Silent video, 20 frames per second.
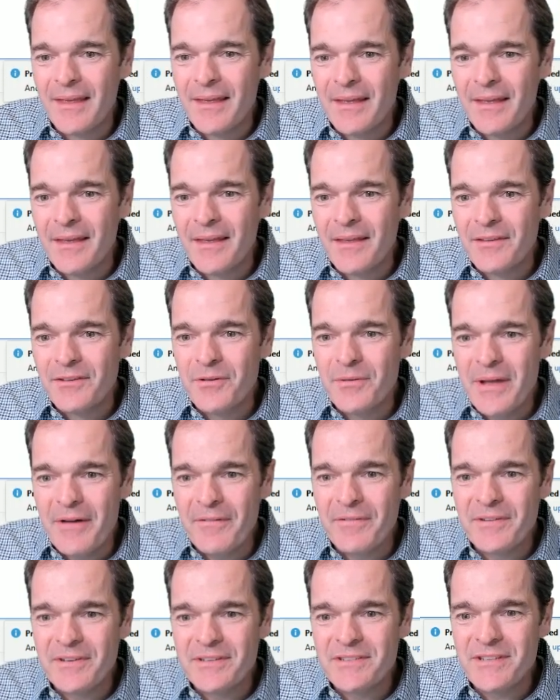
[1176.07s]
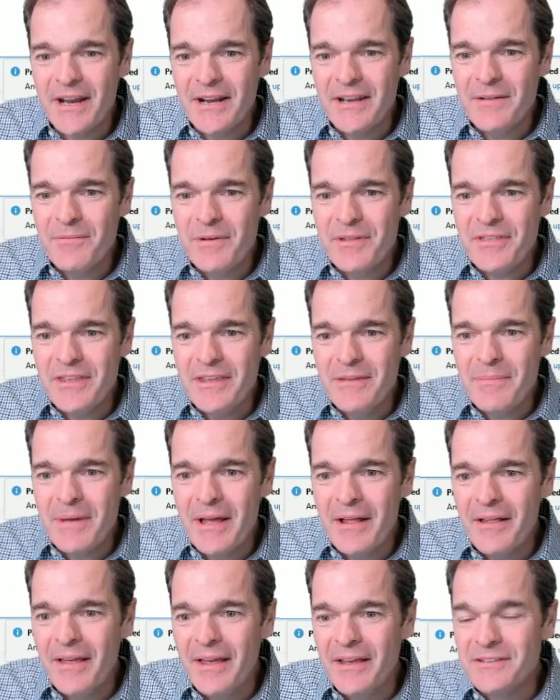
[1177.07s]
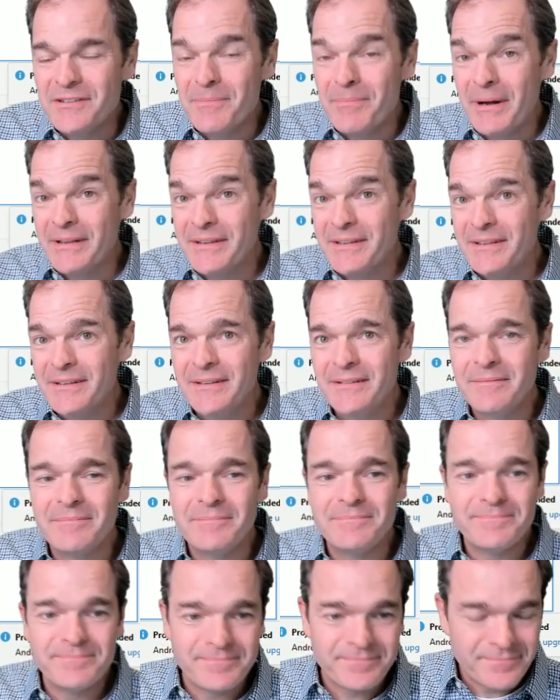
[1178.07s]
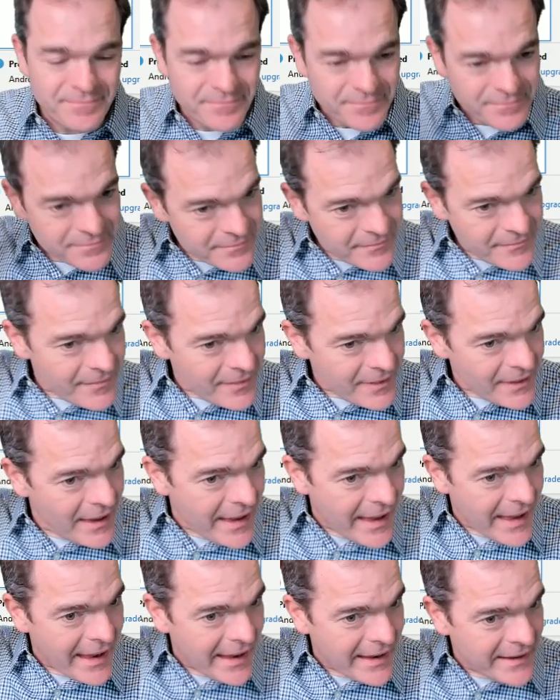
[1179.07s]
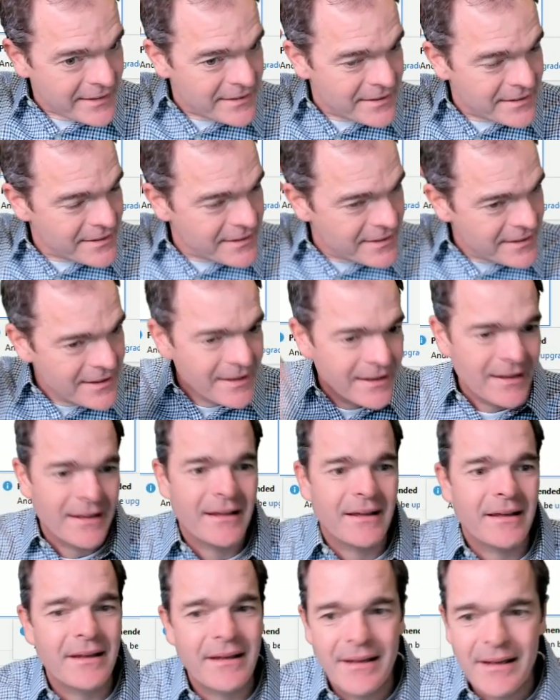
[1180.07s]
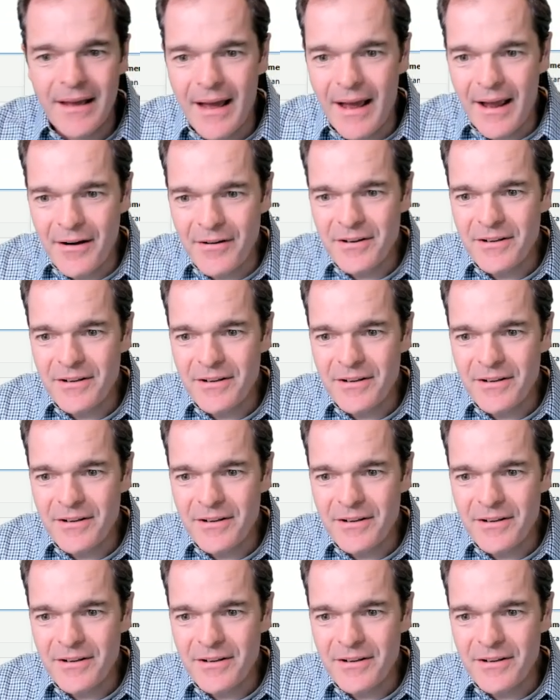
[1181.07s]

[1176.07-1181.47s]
So we have sign in with email as a button, and I'm going